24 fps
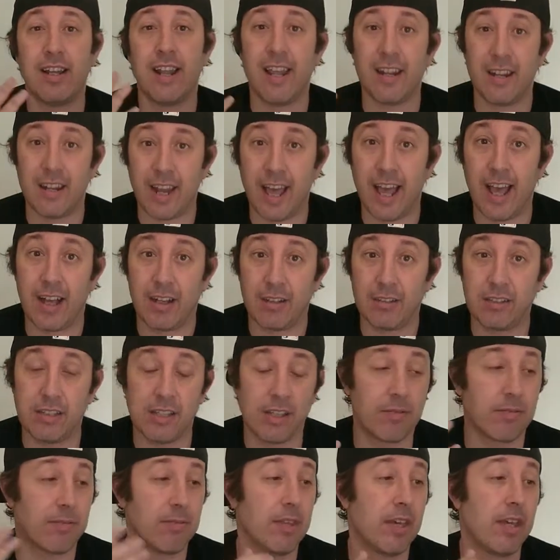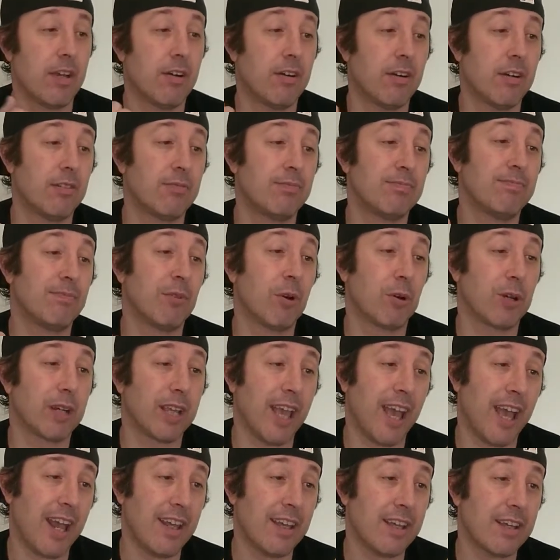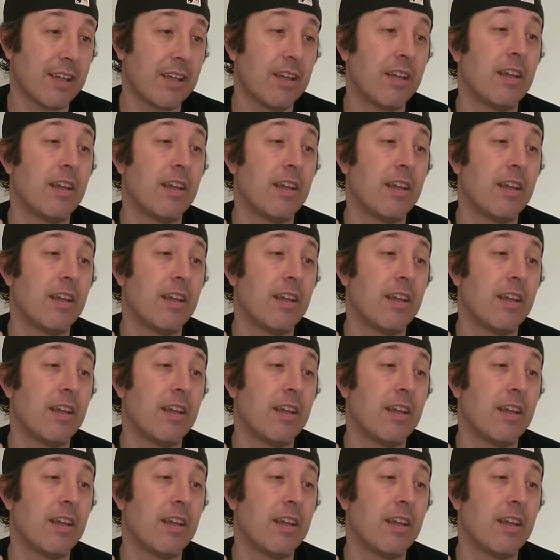and at Aldi. They are organic,